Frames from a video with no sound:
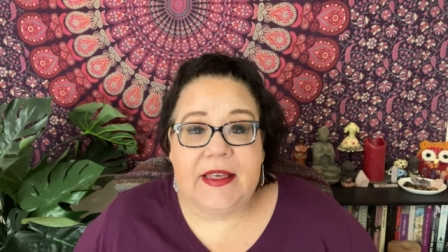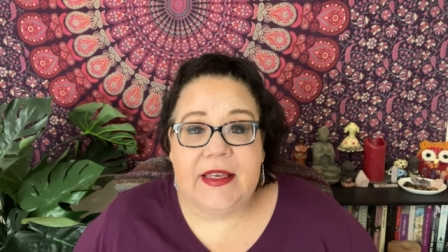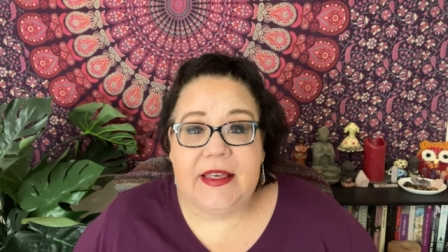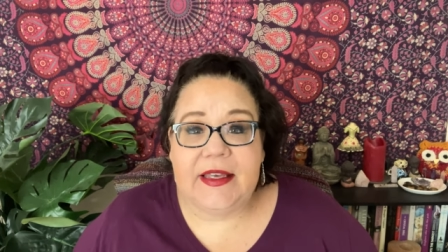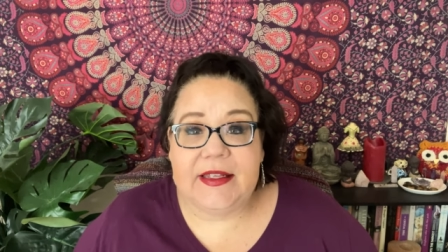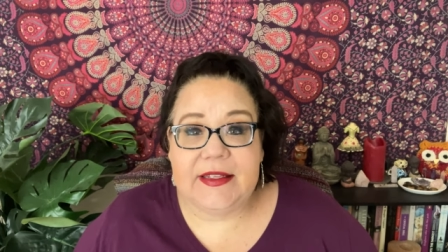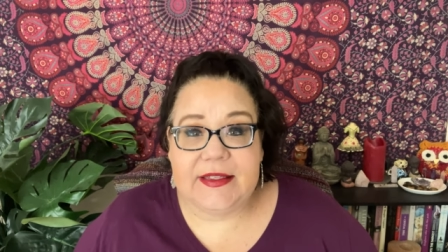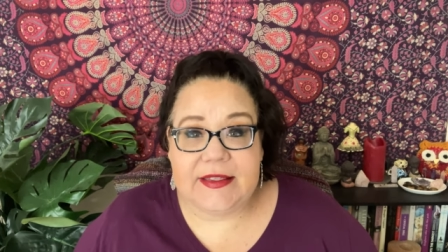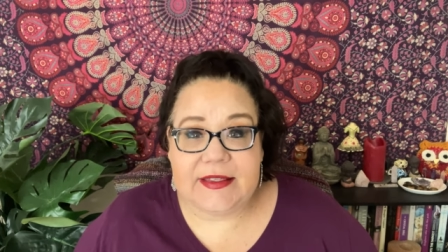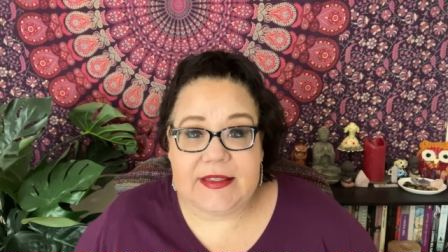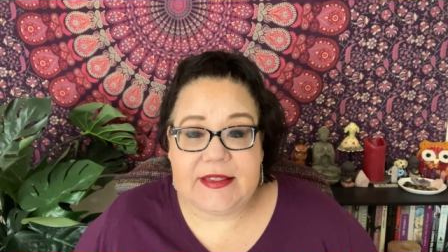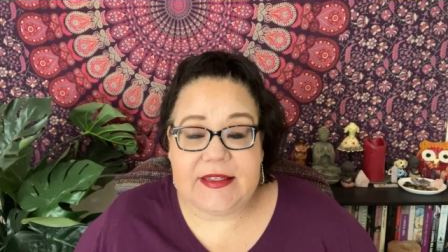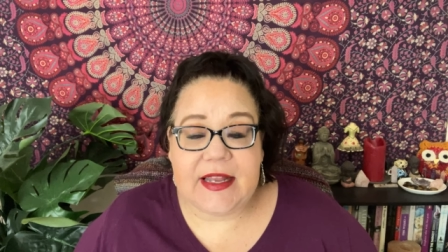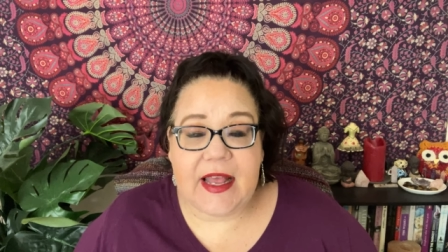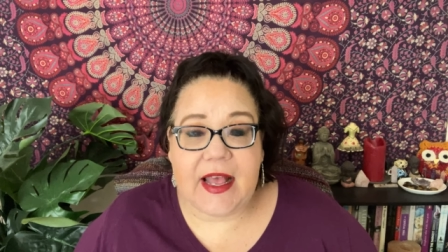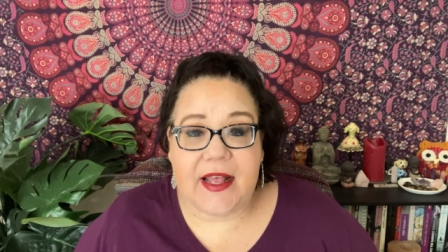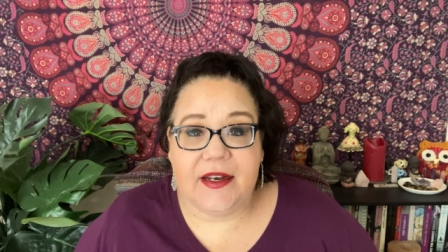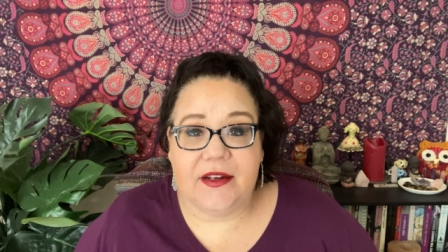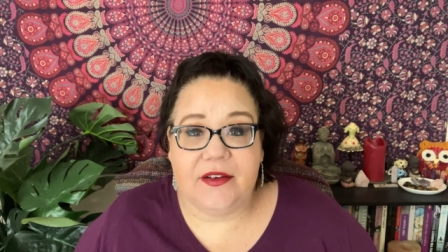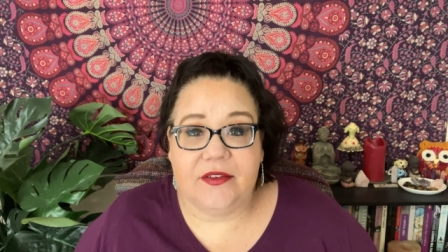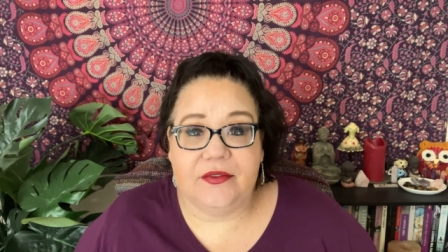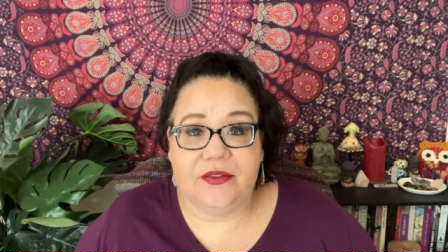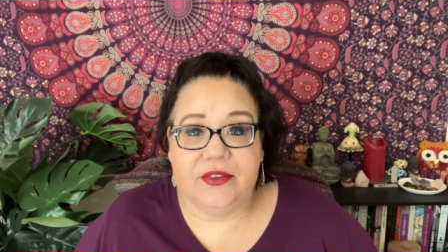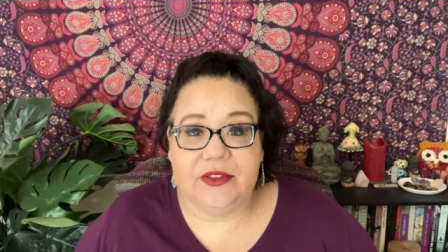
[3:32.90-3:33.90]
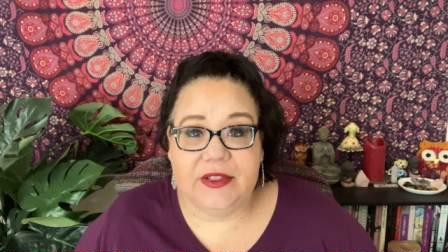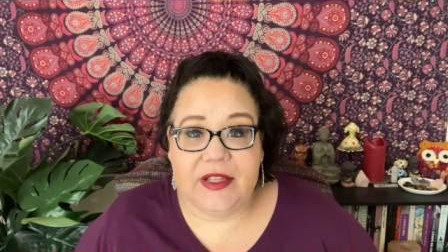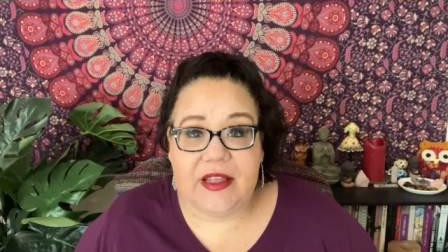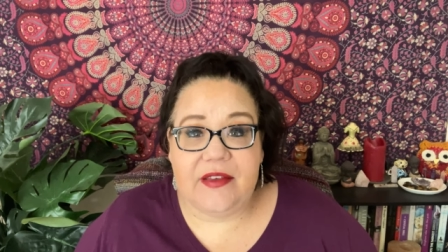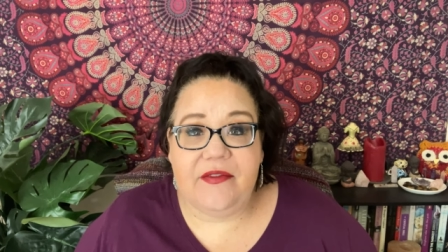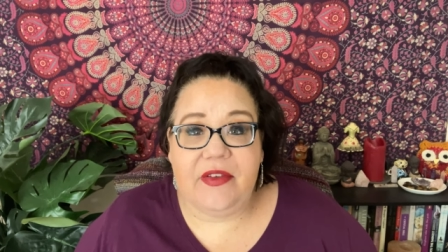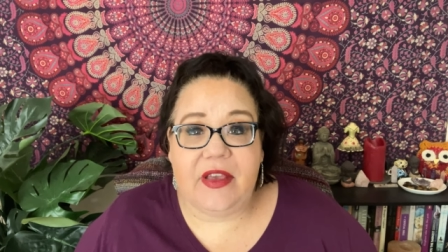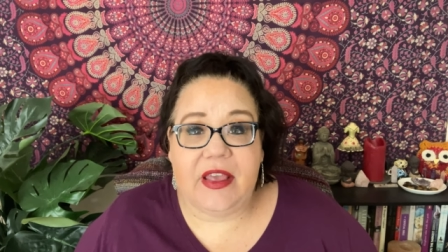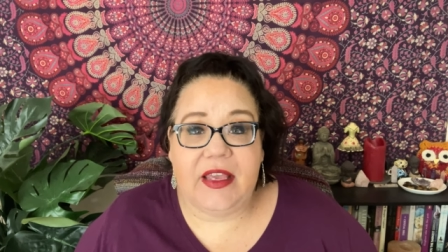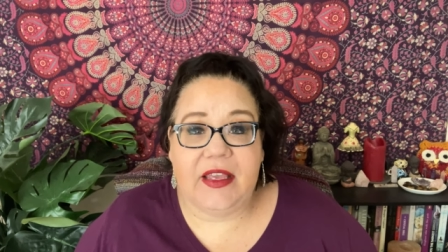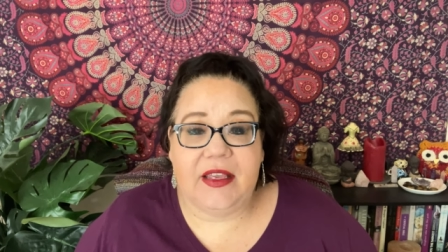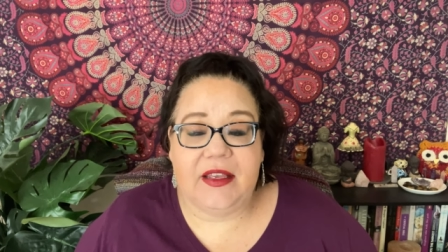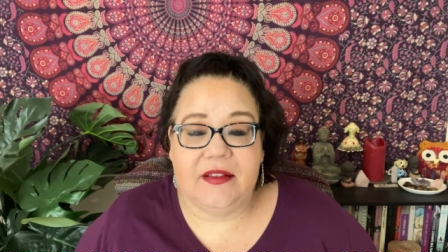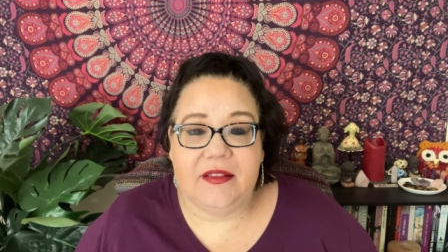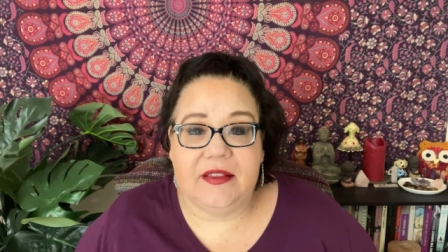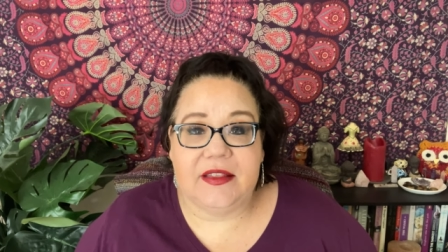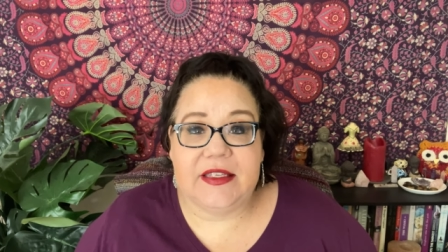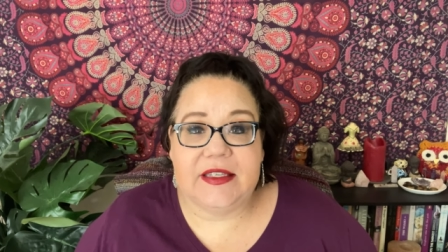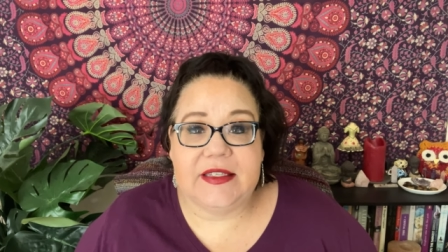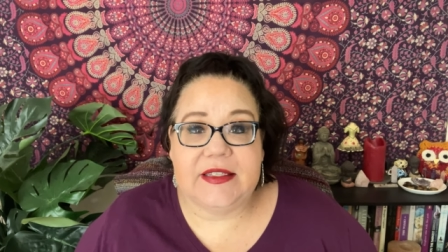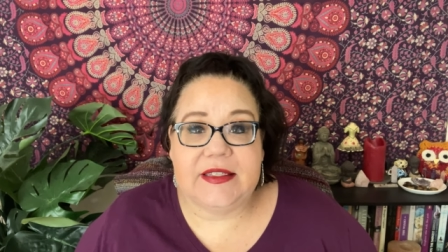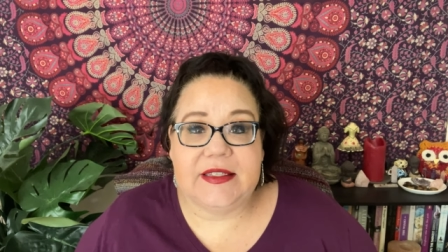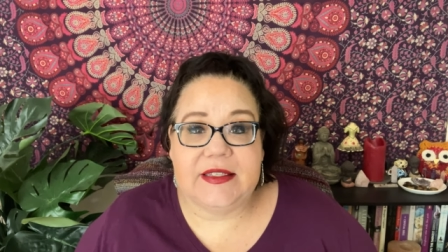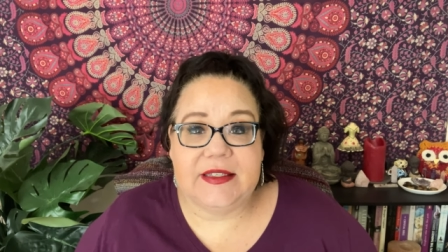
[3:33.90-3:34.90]
instead of living
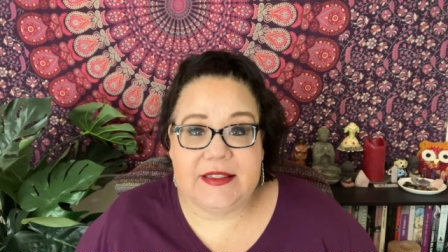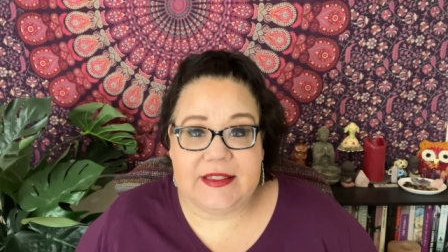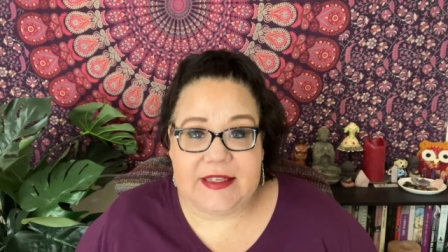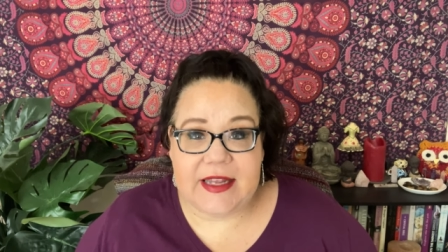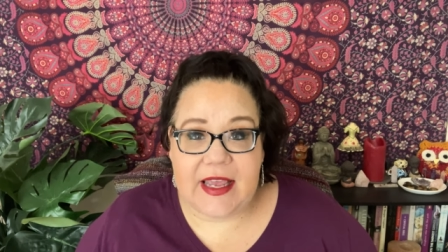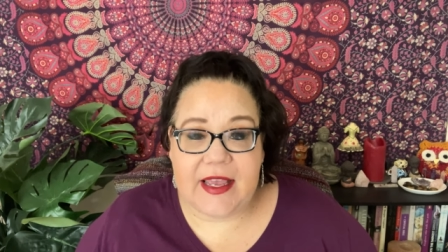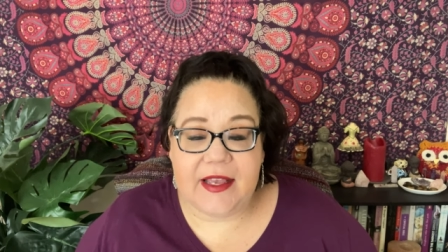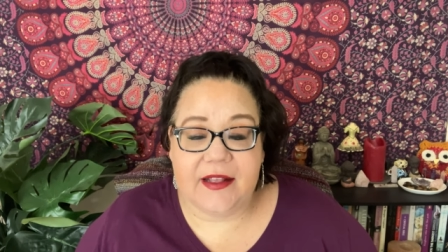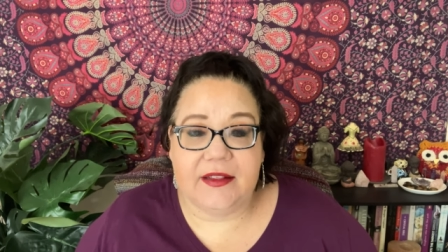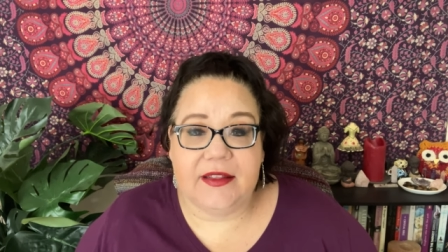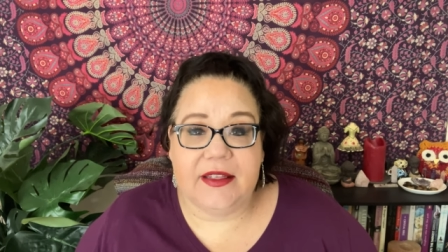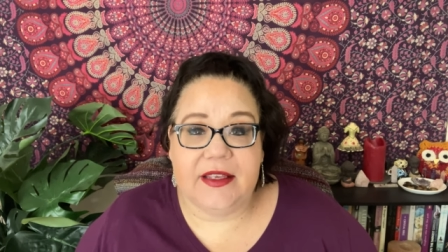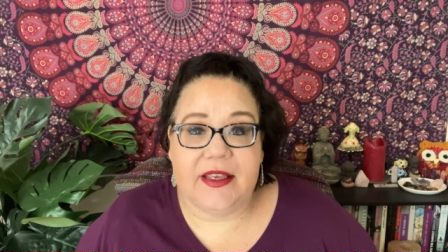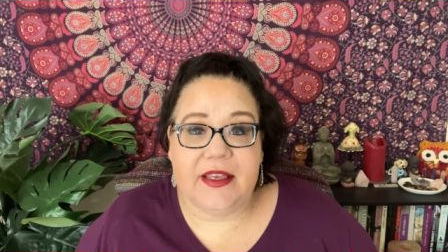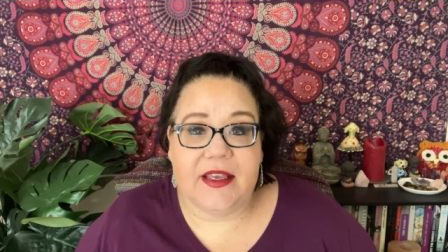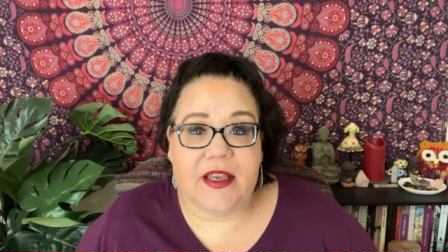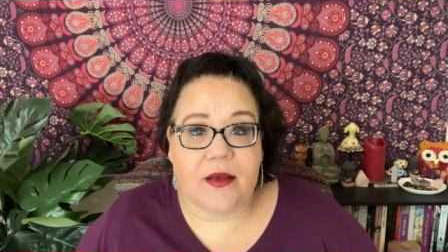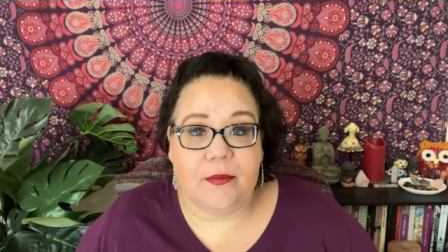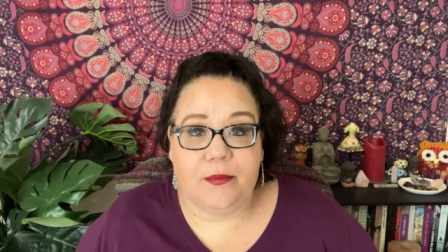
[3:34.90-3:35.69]
this daily